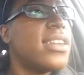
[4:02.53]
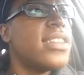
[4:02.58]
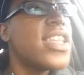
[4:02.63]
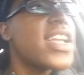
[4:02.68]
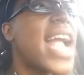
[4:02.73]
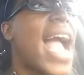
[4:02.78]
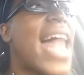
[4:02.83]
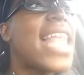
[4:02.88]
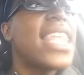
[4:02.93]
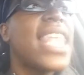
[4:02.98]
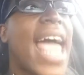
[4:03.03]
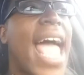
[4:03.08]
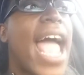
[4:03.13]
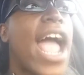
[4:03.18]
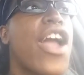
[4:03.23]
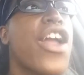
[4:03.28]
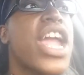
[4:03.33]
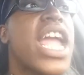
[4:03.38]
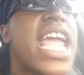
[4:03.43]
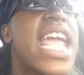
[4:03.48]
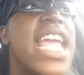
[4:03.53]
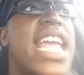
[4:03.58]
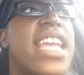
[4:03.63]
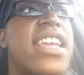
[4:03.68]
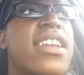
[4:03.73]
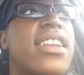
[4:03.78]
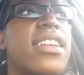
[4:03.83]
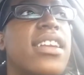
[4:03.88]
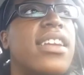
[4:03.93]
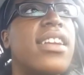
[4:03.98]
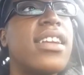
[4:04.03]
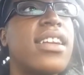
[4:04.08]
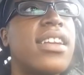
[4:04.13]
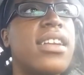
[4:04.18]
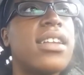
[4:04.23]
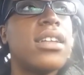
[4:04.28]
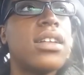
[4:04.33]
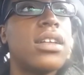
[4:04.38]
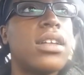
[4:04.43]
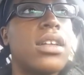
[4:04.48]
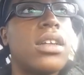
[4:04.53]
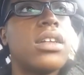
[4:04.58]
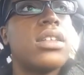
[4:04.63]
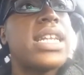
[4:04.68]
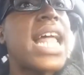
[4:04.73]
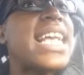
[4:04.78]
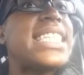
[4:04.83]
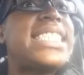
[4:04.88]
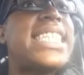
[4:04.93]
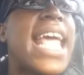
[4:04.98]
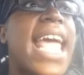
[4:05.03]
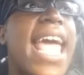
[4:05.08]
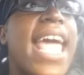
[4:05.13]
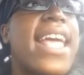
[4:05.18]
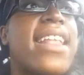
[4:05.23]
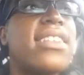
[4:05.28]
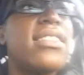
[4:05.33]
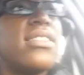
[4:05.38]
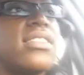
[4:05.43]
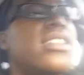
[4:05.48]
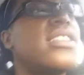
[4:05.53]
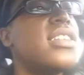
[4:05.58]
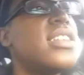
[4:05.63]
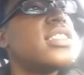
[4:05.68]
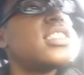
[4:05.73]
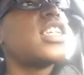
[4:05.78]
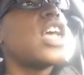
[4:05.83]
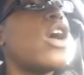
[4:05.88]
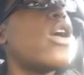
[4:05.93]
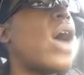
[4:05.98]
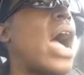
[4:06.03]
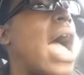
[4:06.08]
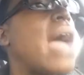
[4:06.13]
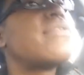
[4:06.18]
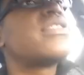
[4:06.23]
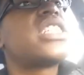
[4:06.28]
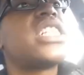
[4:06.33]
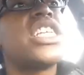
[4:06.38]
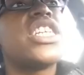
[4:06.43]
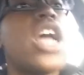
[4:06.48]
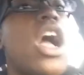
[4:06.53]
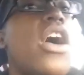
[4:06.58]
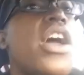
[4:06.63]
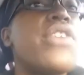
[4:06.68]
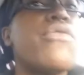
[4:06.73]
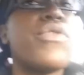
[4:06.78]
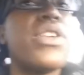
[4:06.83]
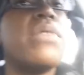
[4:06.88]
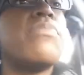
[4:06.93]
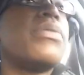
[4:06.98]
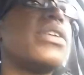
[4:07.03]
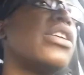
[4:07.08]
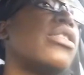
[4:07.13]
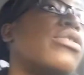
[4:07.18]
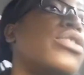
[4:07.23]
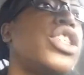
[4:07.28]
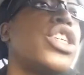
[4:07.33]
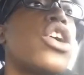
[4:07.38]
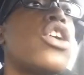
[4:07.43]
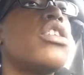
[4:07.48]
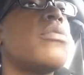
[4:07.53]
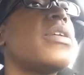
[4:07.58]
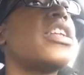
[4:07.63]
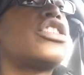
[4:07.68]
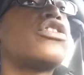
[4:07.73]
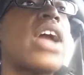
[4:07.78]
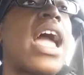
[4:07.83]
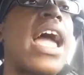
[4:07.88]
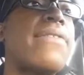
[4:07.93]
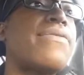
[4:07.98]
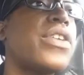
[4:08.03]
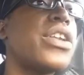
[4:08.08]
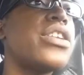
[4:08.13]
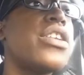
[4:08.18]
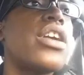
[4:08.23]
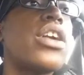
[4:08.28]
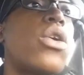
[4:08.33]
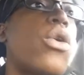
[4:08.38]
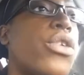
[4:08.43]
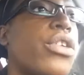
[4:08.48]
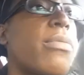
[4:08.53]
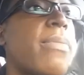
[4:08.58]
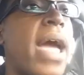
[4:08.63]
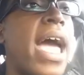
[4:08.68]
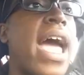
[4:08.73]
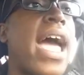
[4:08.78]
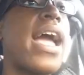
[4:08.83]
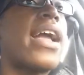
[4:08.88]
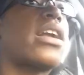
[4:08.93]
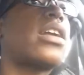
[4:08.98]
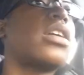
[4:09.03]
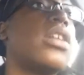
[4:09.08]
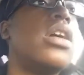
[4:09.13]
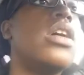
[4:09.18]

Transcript: You got Larry. That's it. So obviously y'all in rebuild. You're going to be drafting your quarterback.